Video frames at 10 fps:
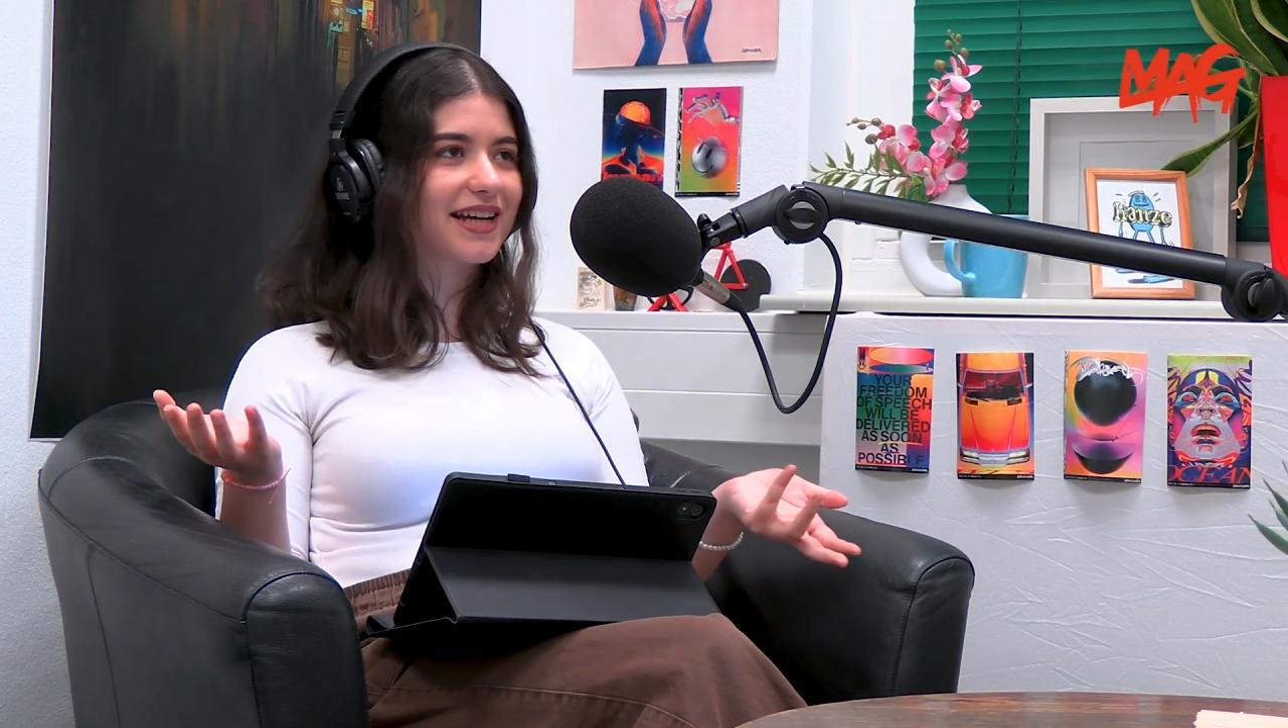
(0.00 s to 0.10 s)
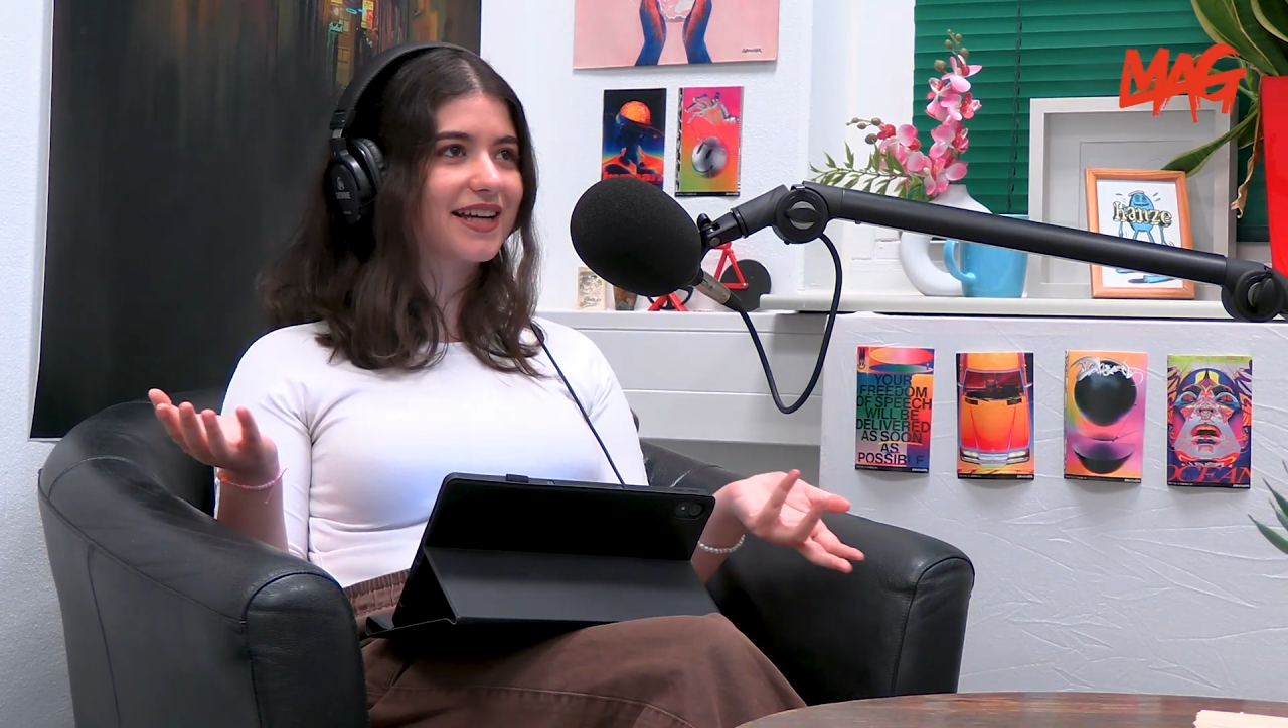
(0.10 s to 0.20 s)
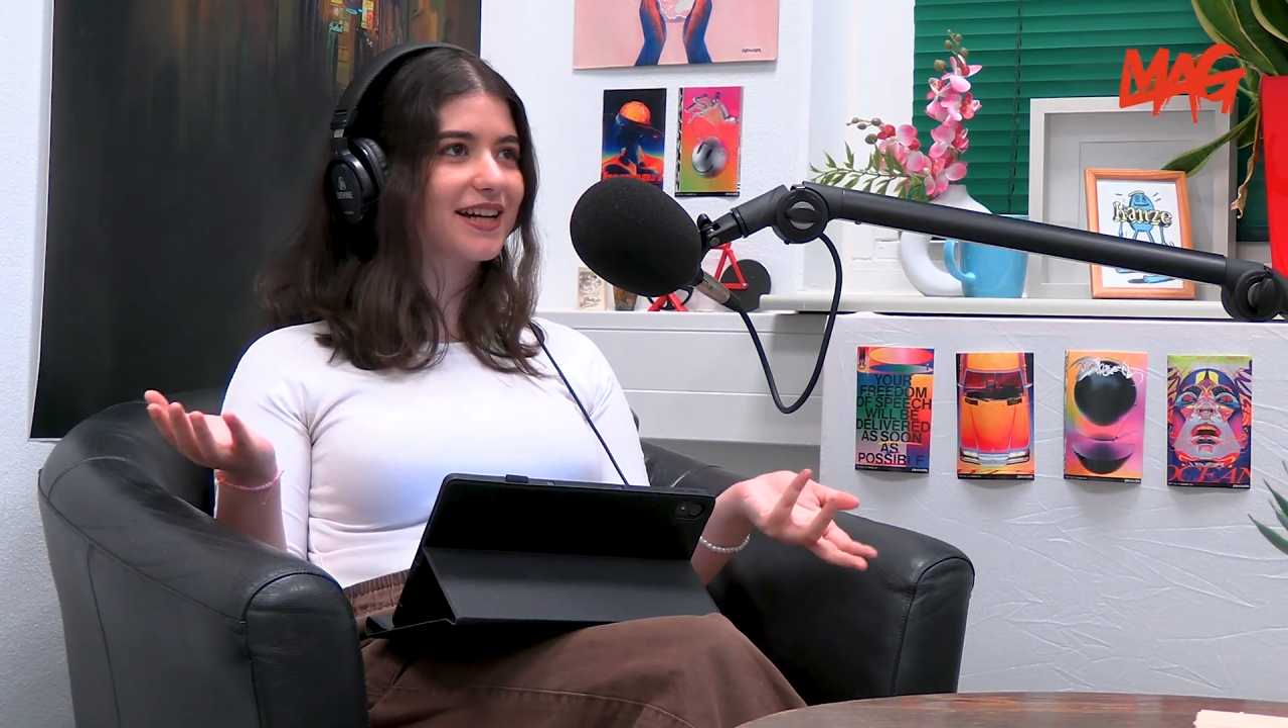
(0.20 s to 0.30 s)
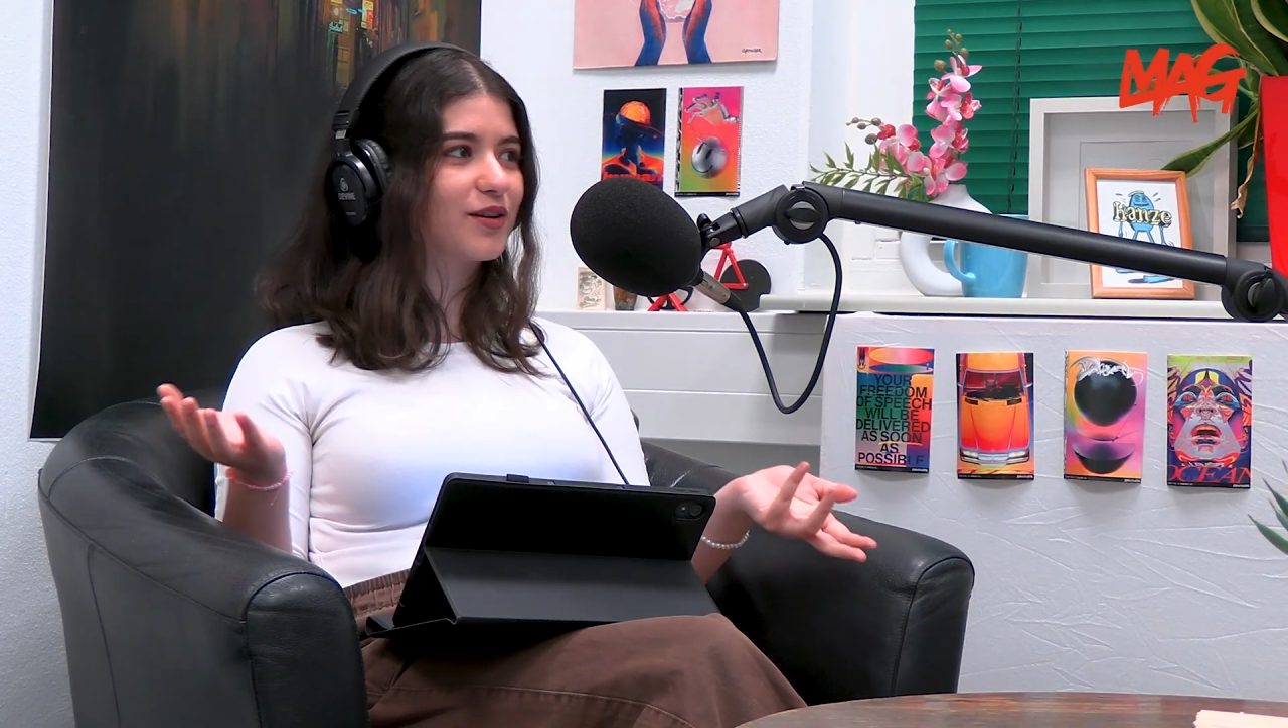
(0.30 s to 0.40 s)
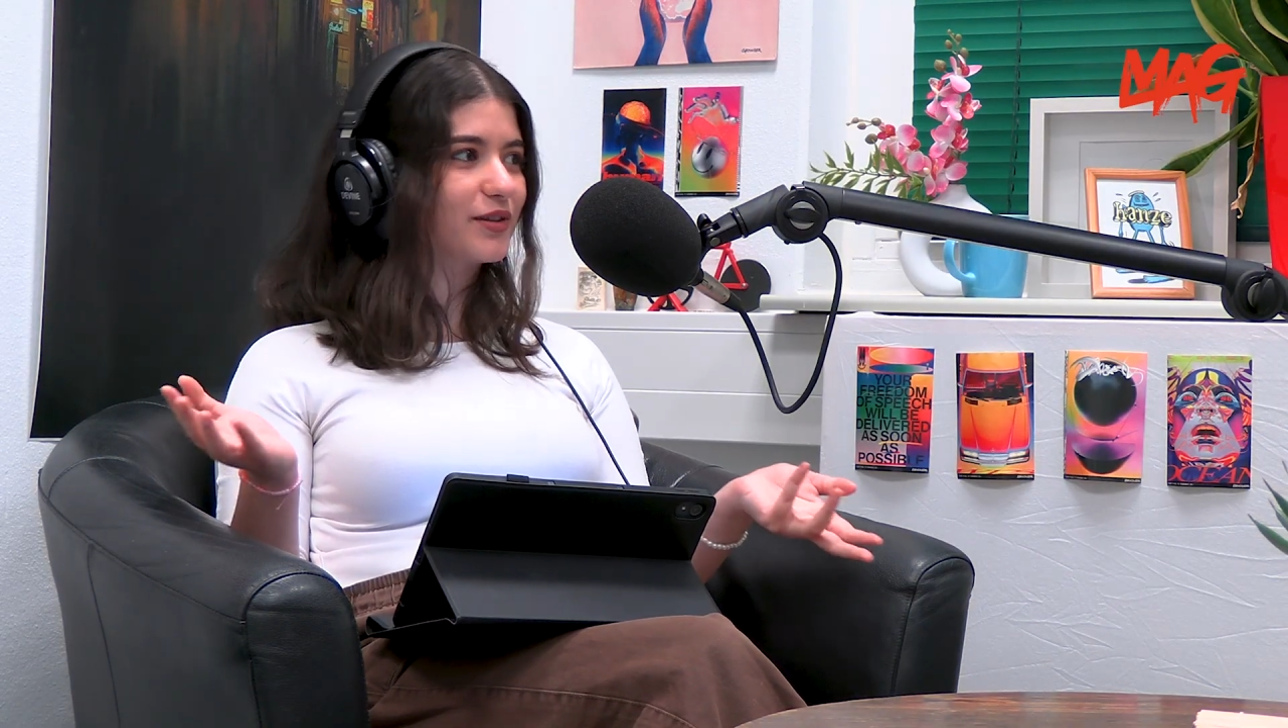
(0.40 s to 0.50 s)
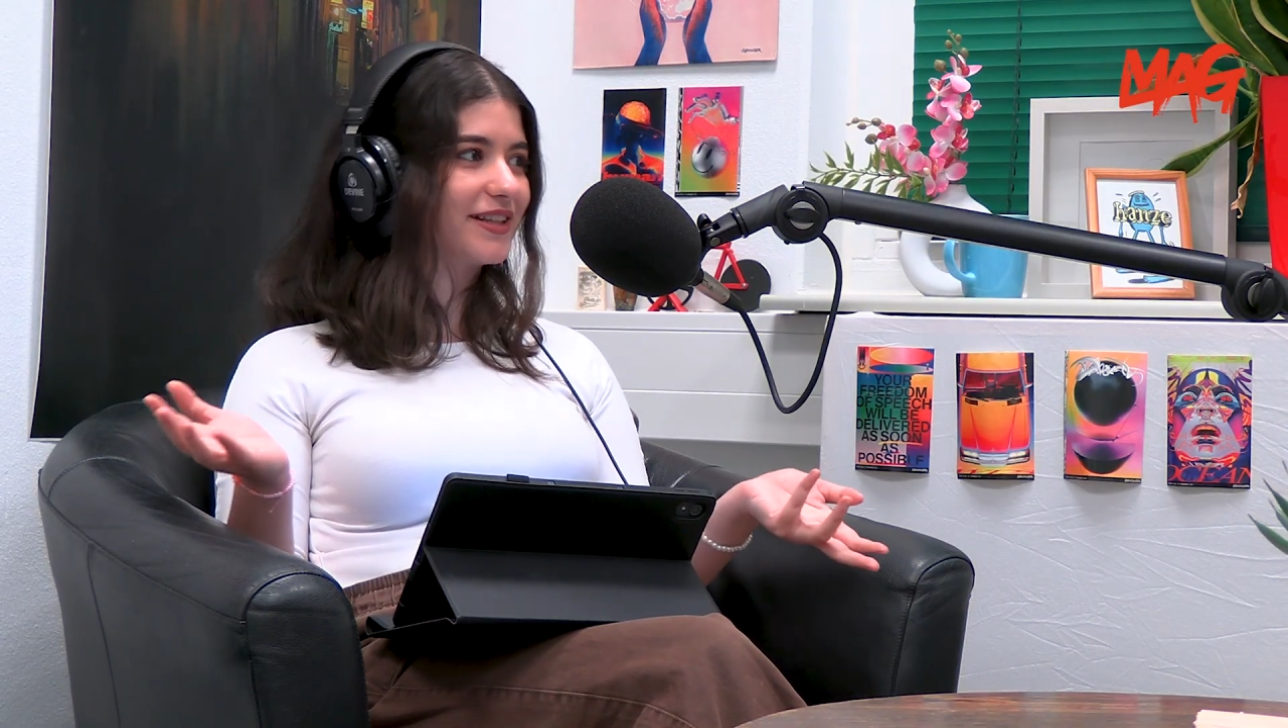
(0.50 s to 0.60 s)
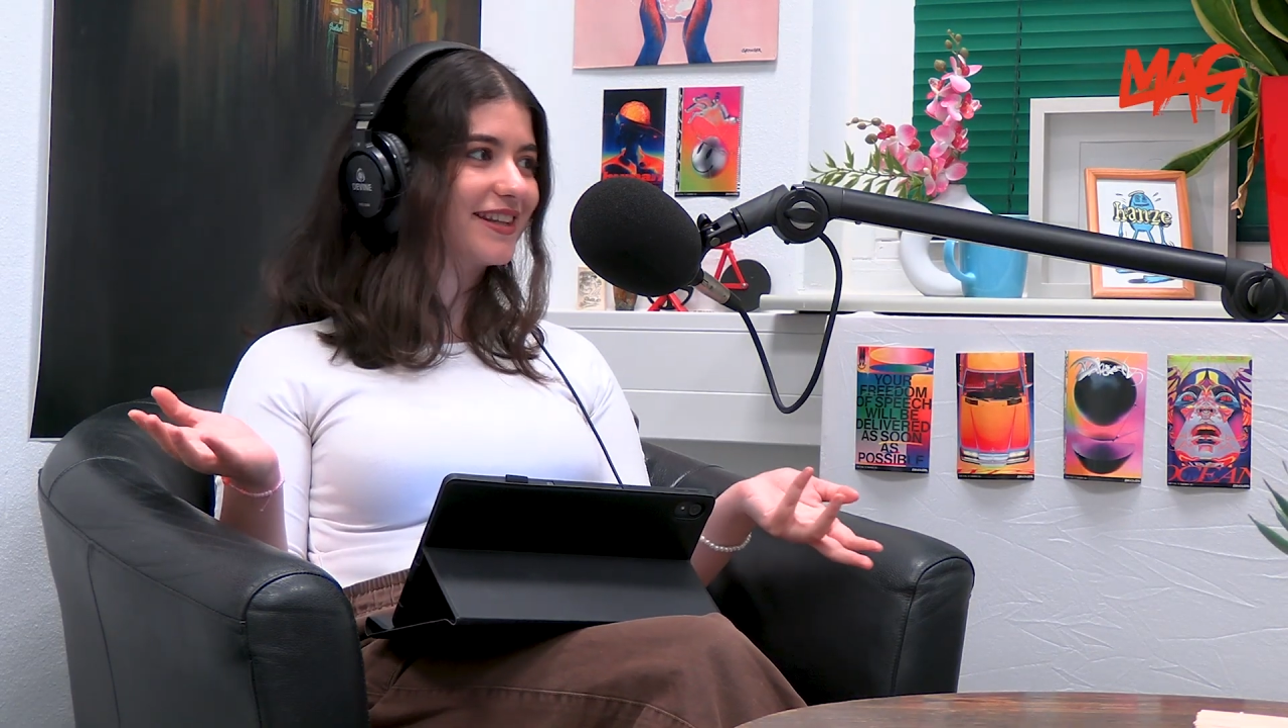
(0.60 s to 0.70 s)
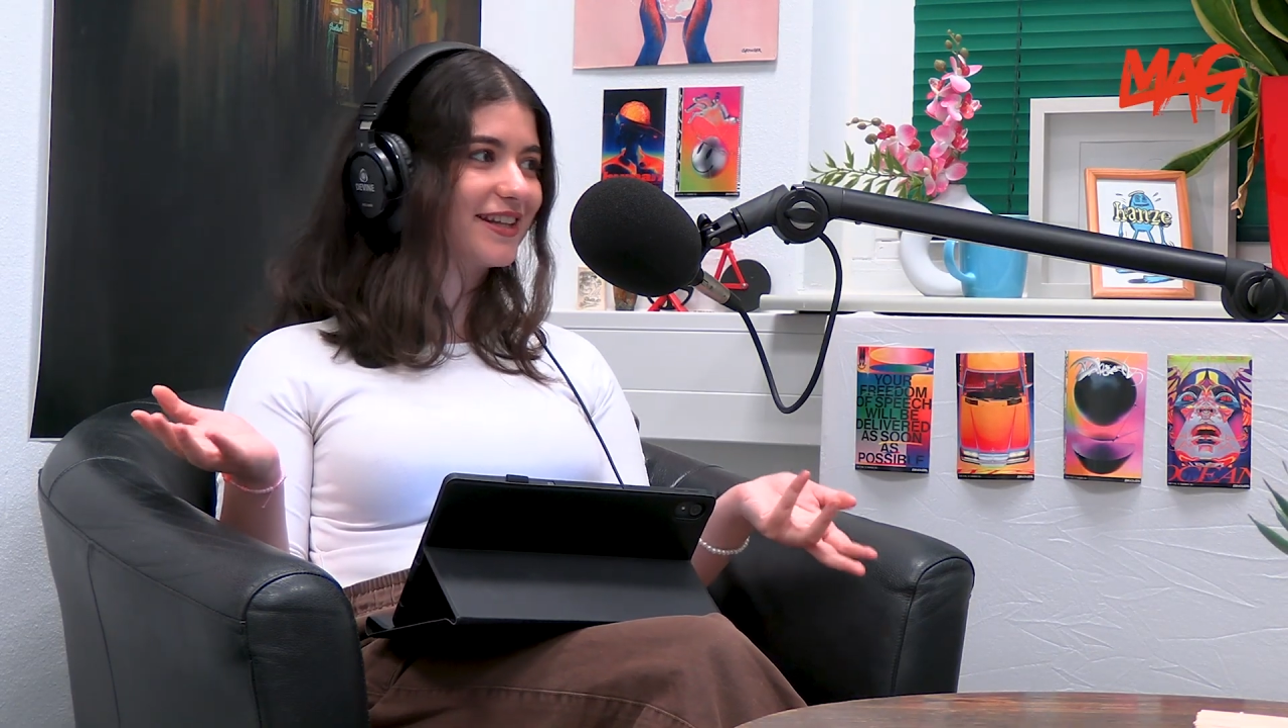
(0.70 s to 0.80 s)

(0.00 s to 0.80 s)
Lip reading: I can only